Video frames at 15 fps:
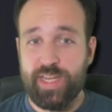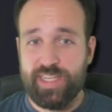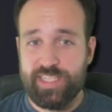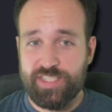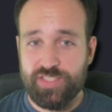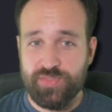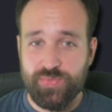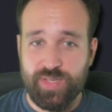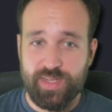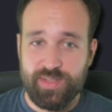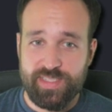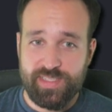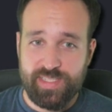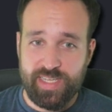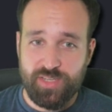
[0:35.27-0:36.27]
I did so far
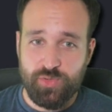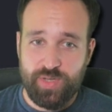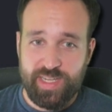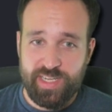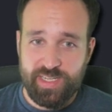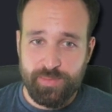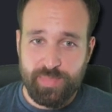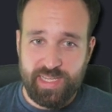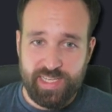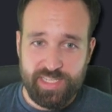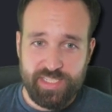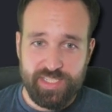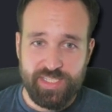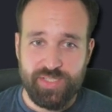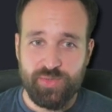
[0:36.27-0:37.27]
is I created a
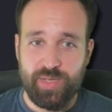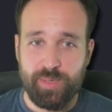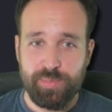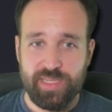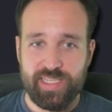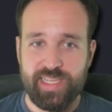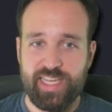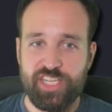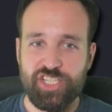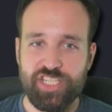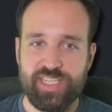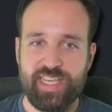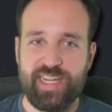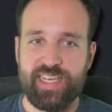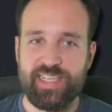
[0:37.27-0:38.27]
blank new application
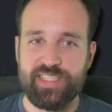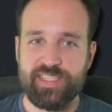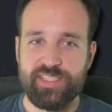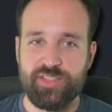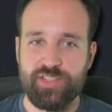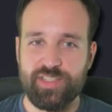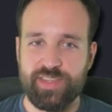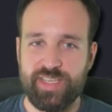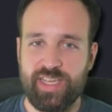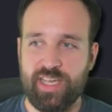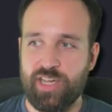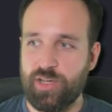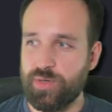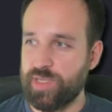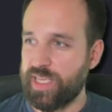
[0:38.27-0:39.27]
and I installed the
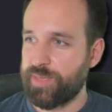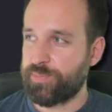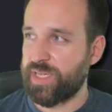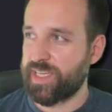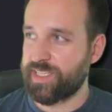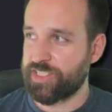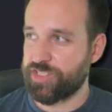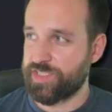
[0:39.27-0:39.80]
Howler package.